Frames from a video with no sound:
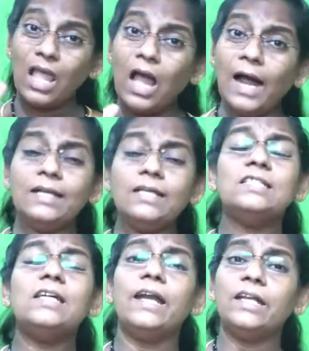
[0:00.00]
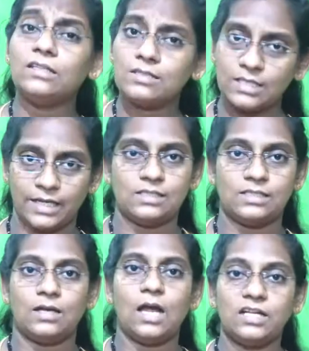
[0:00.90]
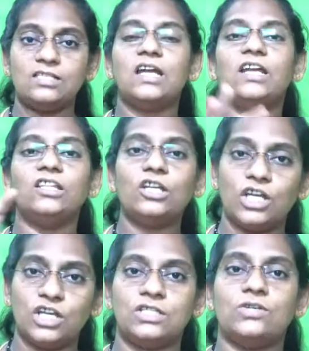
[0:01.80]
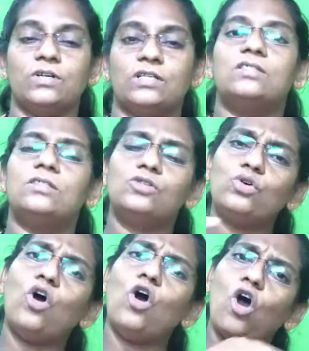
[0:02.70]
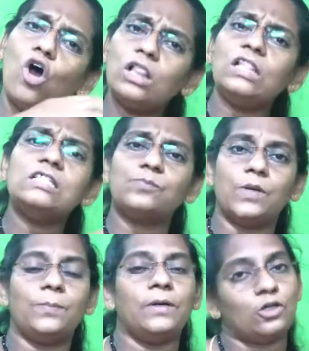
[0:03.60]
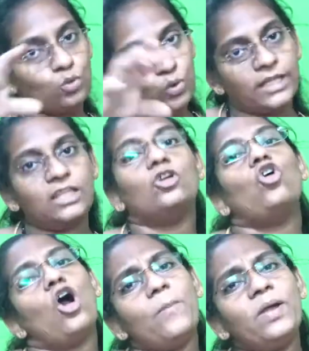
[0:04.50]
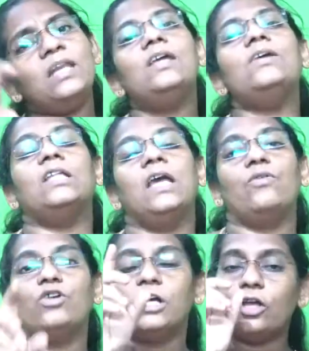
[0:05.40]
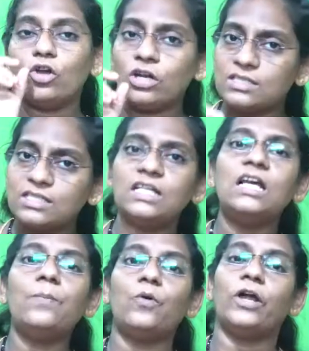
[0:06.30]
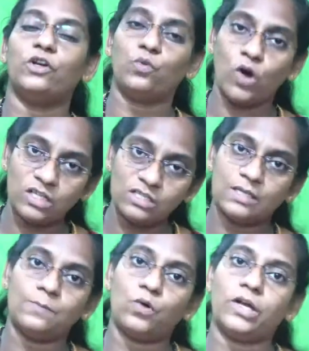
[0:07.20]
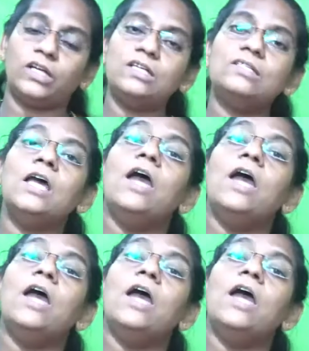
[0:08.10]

understanding the science, understanding the nature works. So all these people together commonly they are working on a single point. What is that point? Is